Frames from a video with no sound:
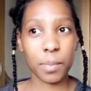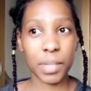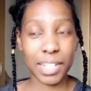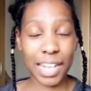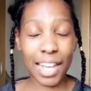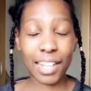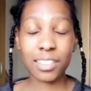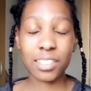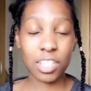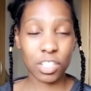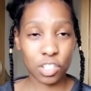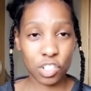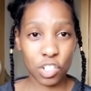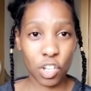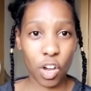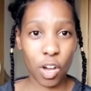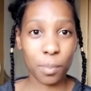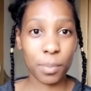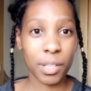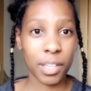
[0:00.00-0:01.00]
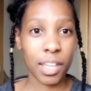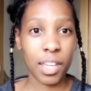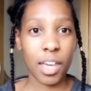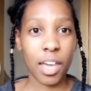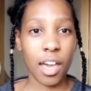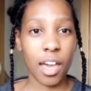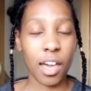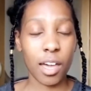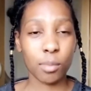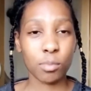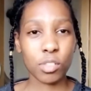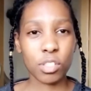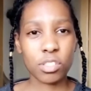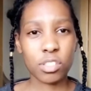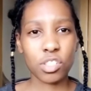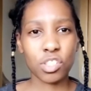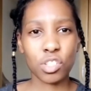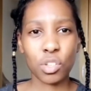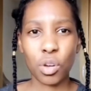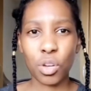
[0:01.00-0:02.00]
acting job, just
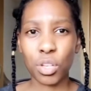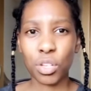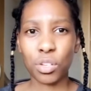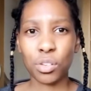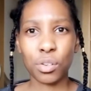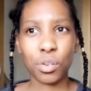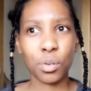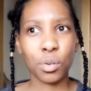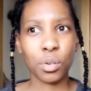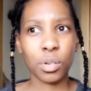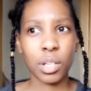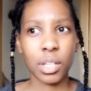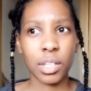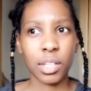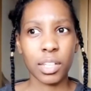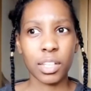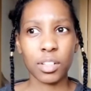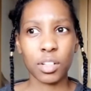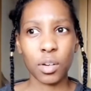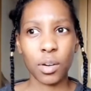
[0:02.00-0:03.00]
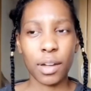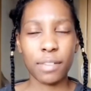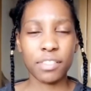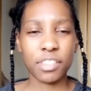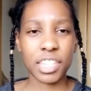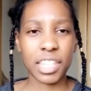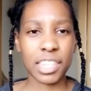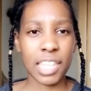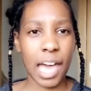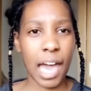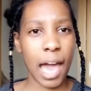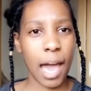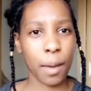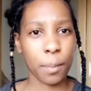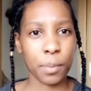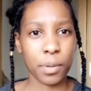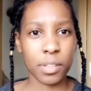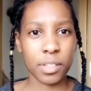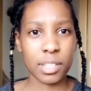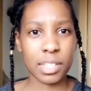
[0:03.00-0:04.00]
to show you, you know, everything that
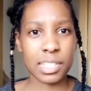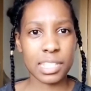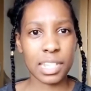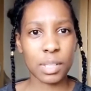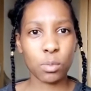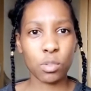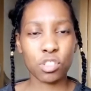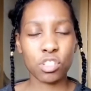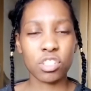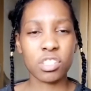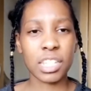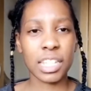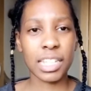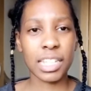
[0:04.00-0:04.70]
happens. And it was just